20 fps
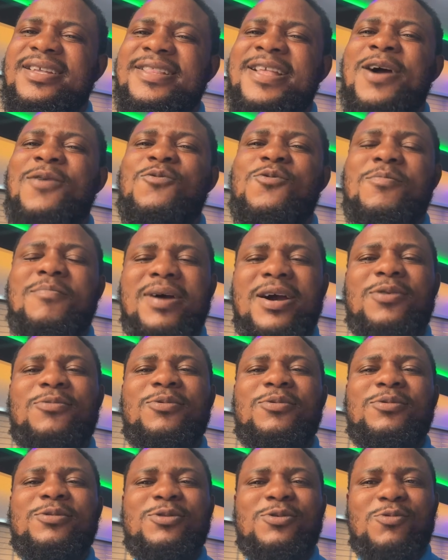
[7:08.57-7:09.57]
that woman
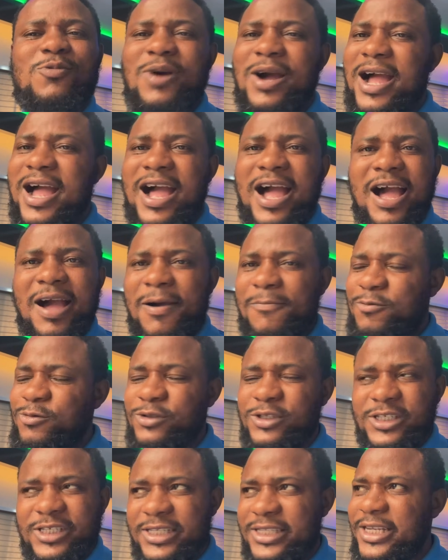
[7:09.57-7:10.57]
would
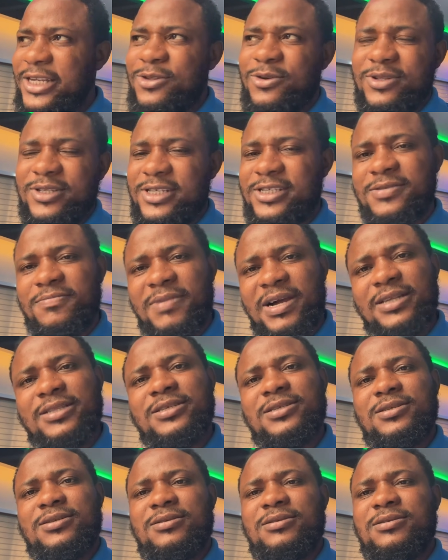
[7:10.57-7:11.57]
have cheated on this man?
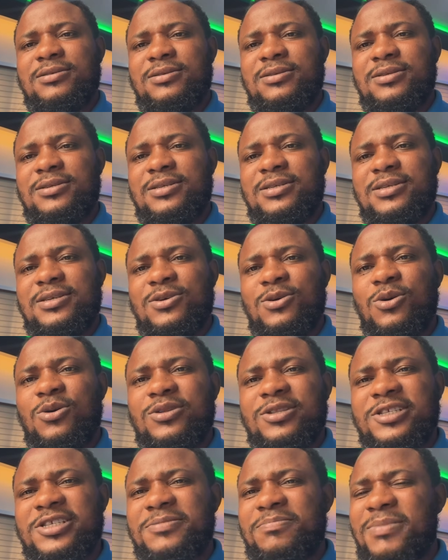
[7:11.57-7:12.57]
Or
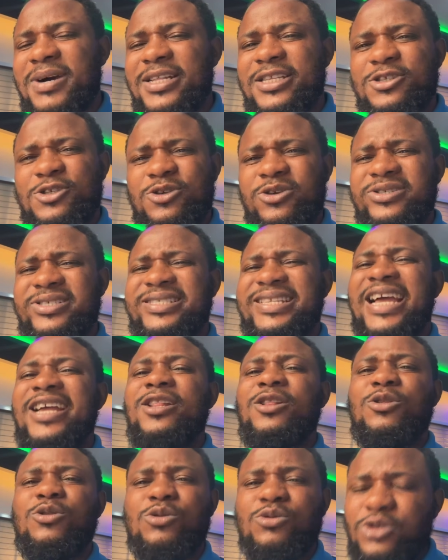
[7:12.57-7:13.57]
this man is just
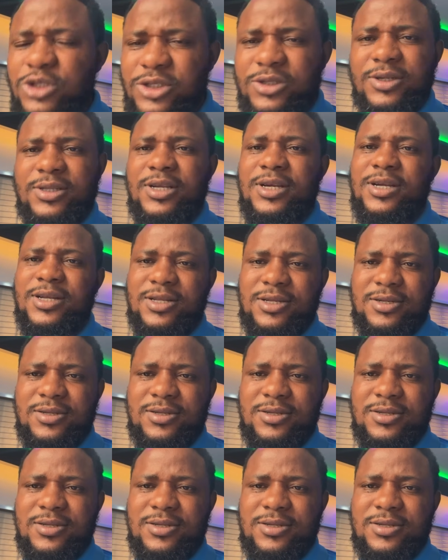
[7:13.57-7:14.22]
delusional?